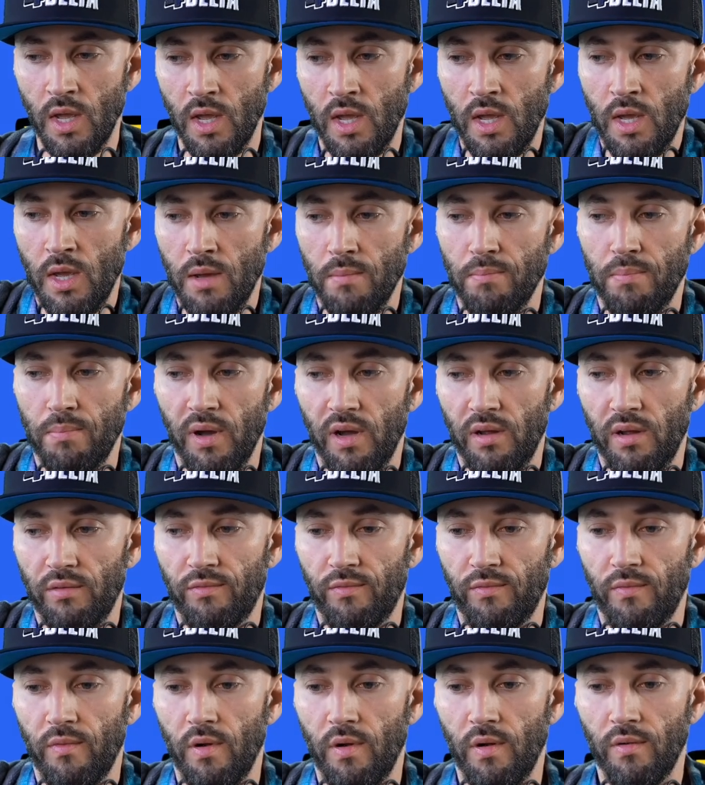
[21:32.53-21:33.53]
But
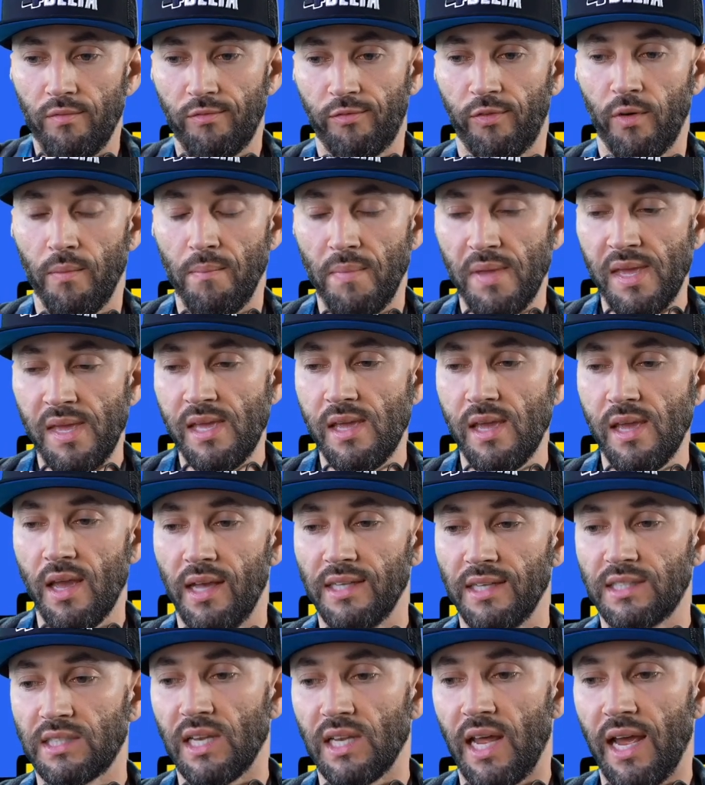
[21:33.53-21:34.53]
for me,
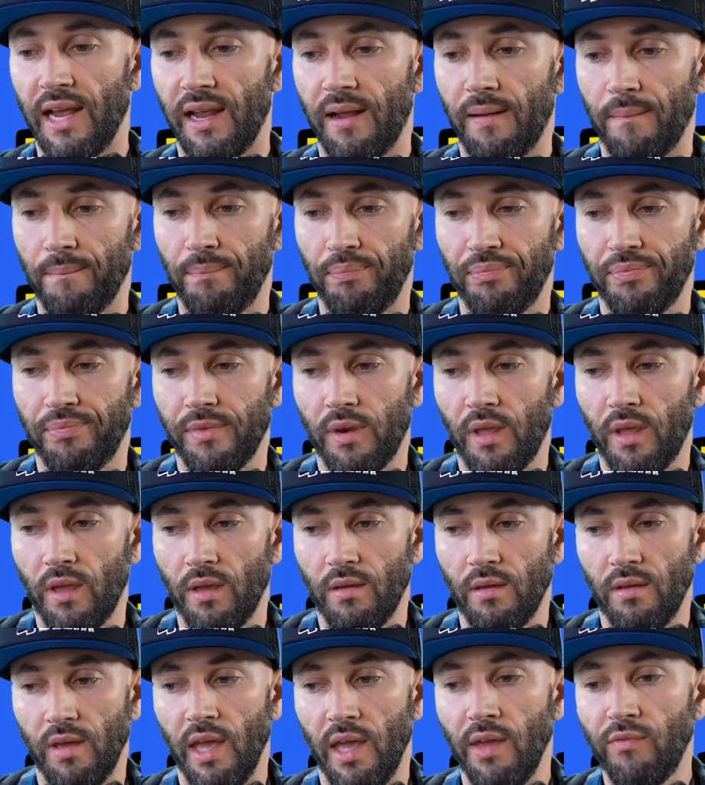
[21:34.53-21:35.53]
it's like,
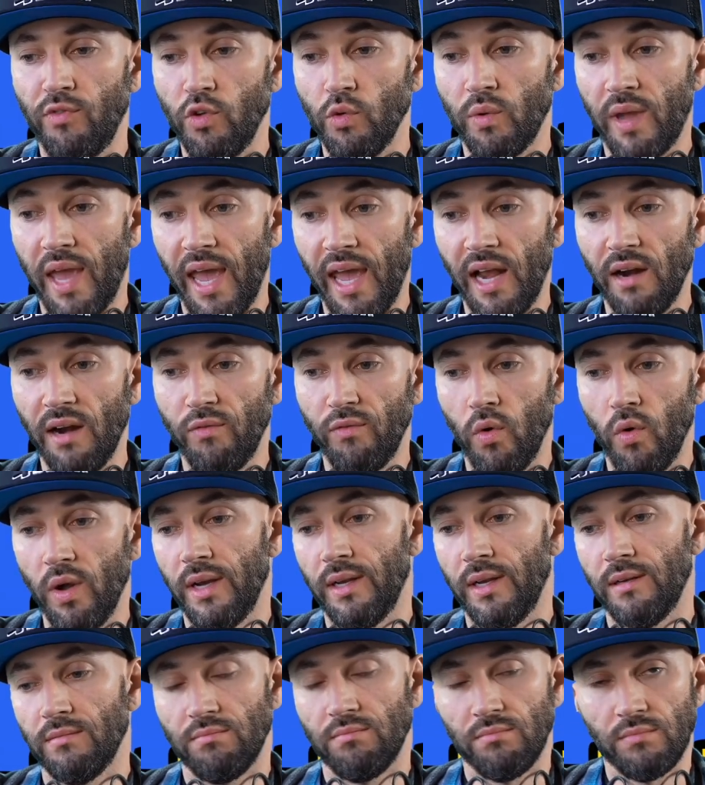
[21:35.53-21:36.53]
if you can't avoid
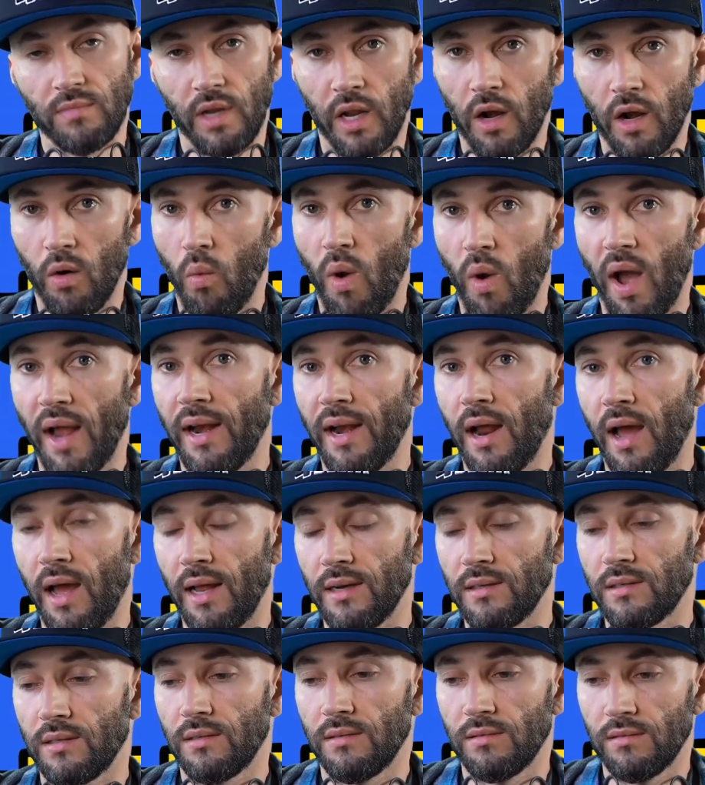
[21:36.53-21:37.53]
it, you know, why
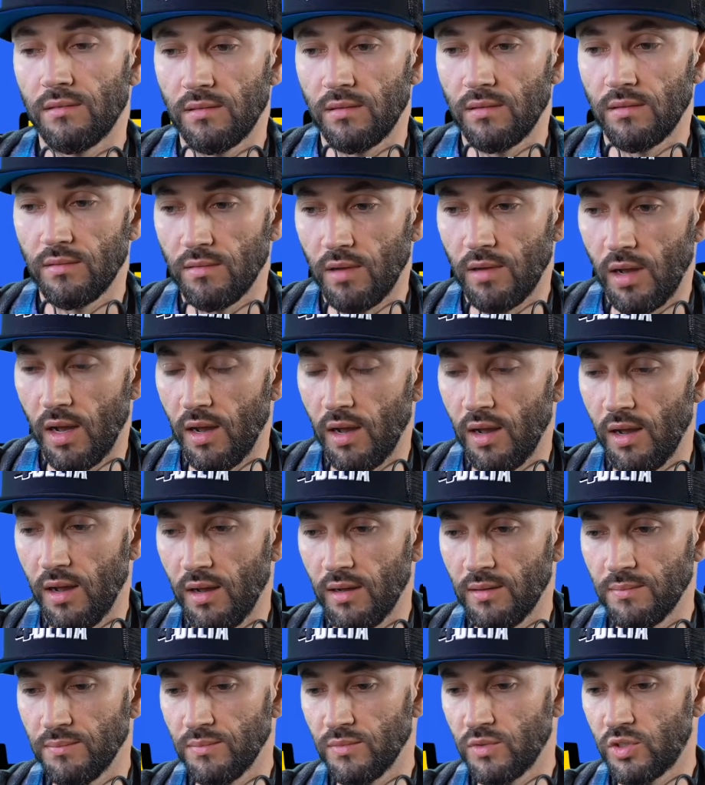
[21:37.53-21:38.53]
not?
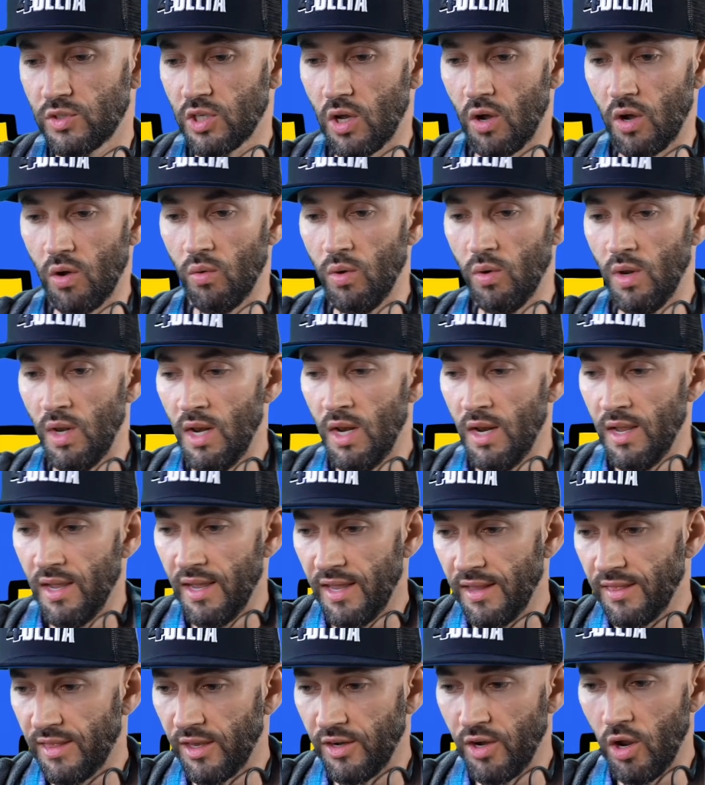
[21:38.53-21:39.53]
So
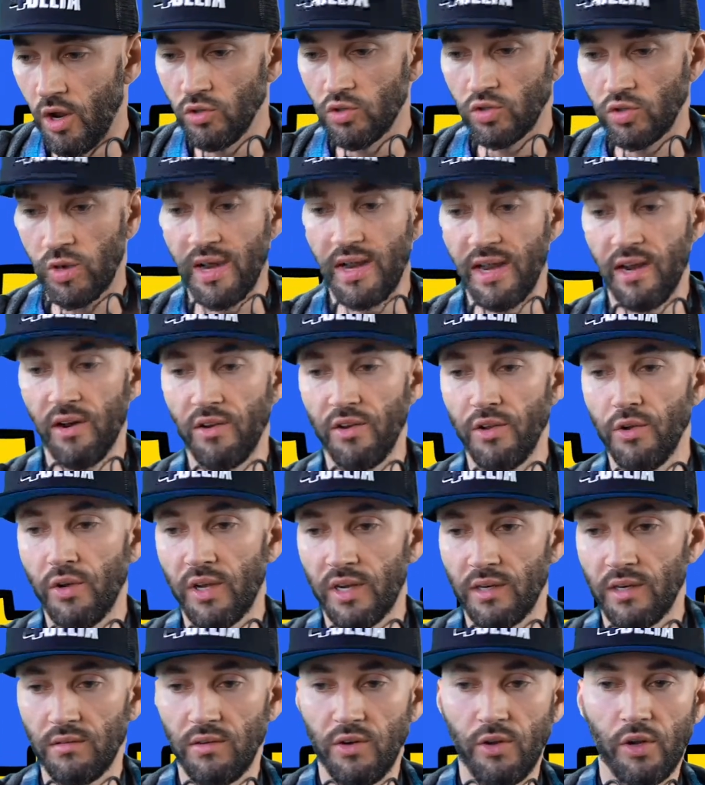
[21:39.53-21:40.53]
the notes right here, you
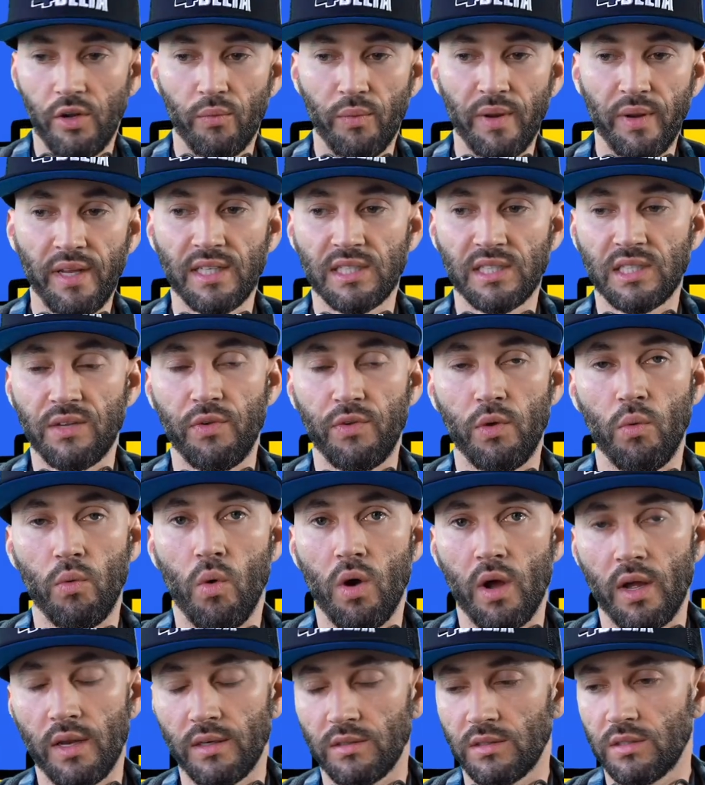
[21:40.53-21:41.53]
can read this if you
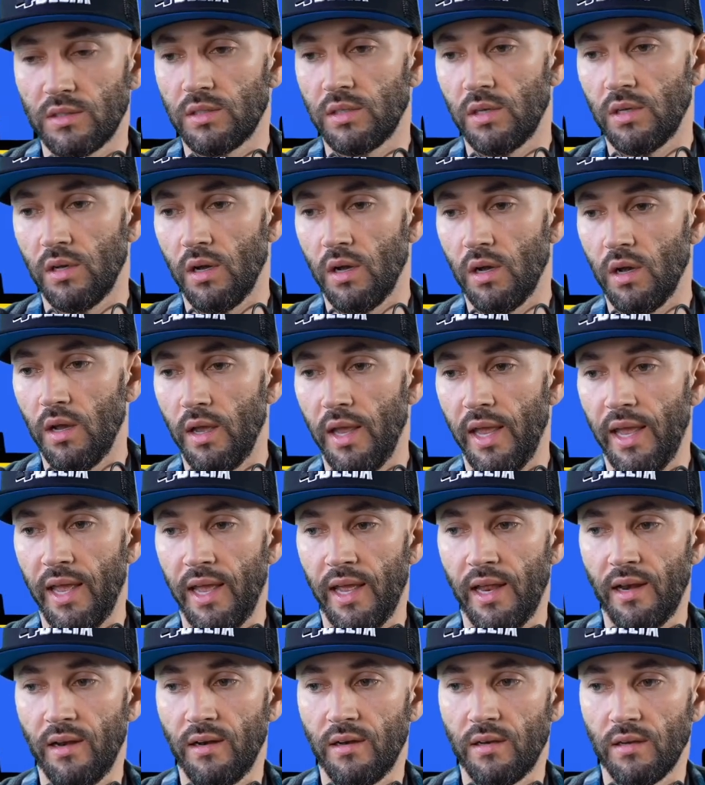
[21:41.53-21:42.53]
want.
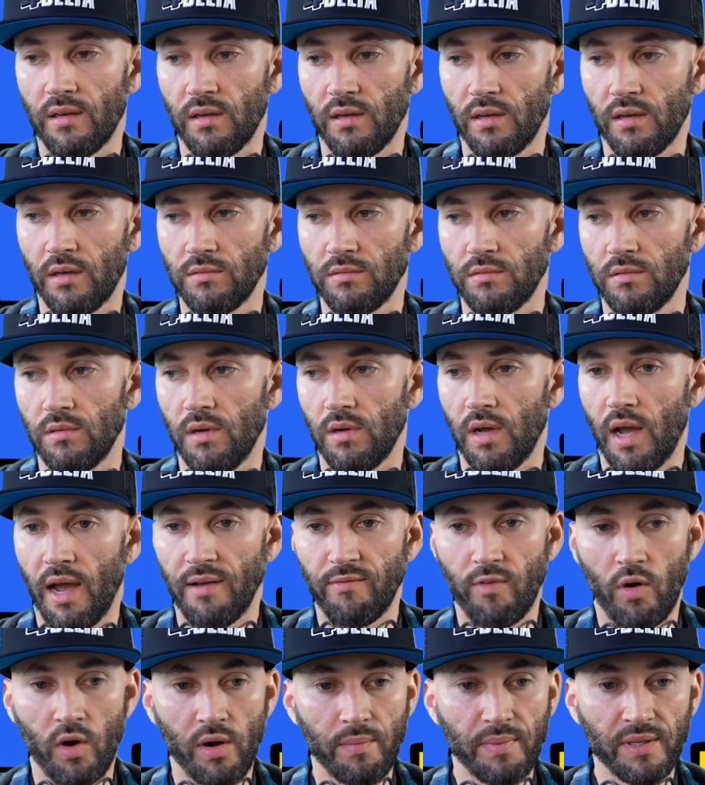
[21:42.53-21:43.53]
And I've
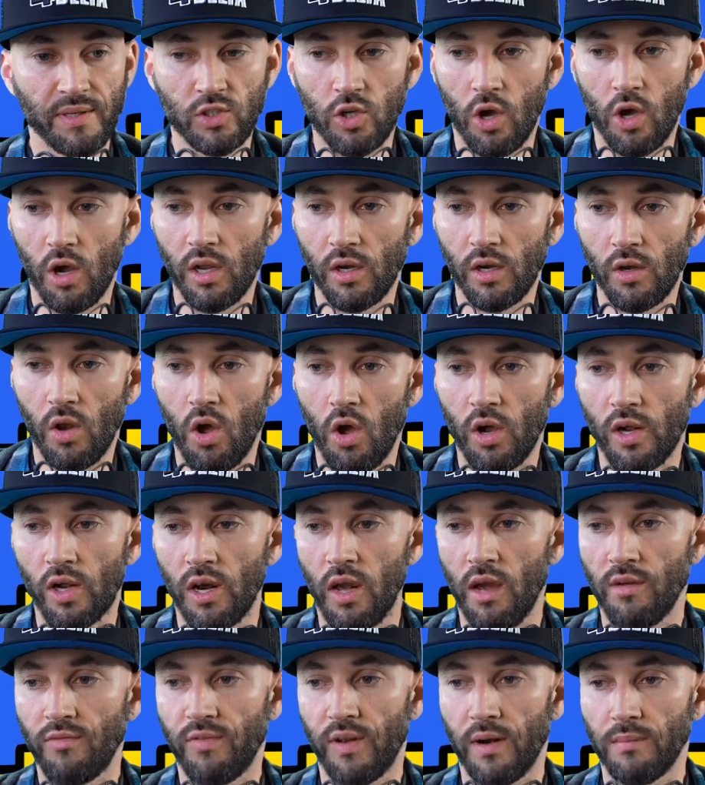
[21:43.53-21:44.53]
already been talking long
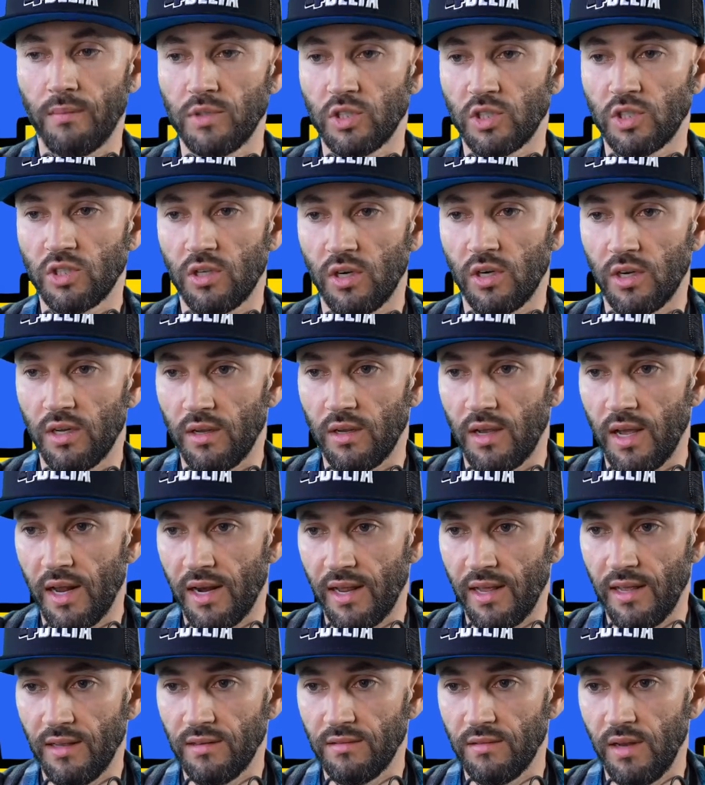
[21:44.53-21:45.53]
enough, and I'm just gonna kind
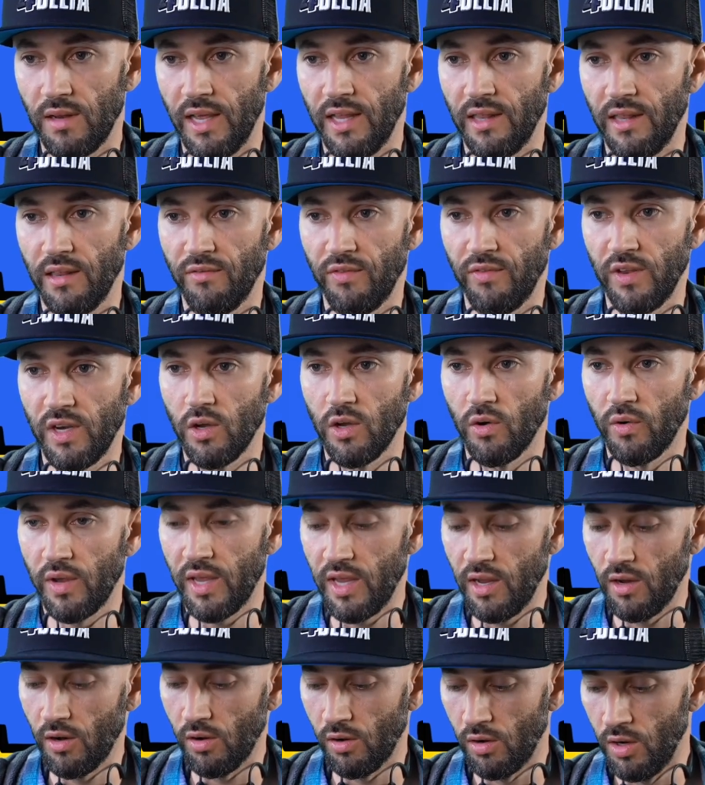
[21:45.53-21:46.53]
of end the video
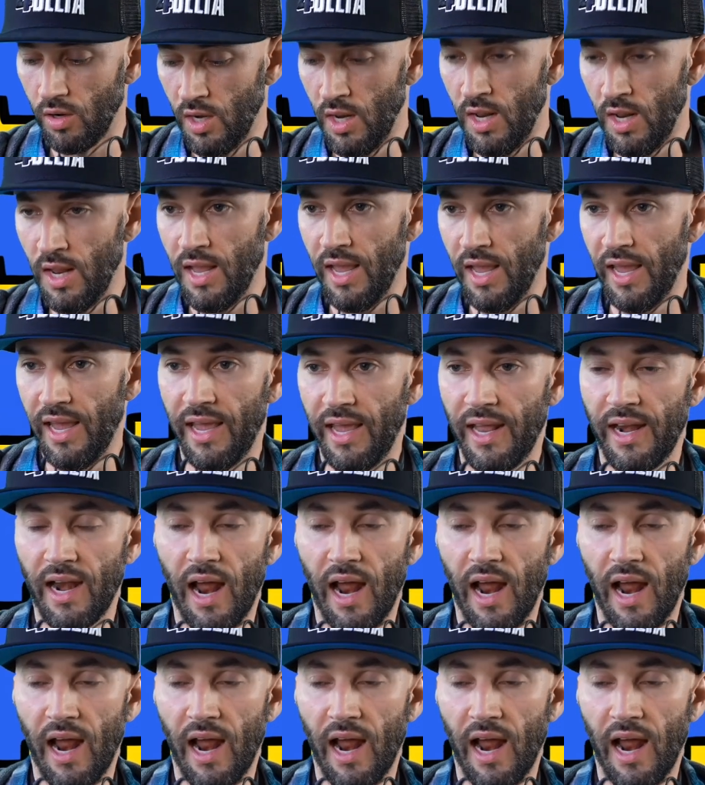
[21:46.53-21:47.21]
here. And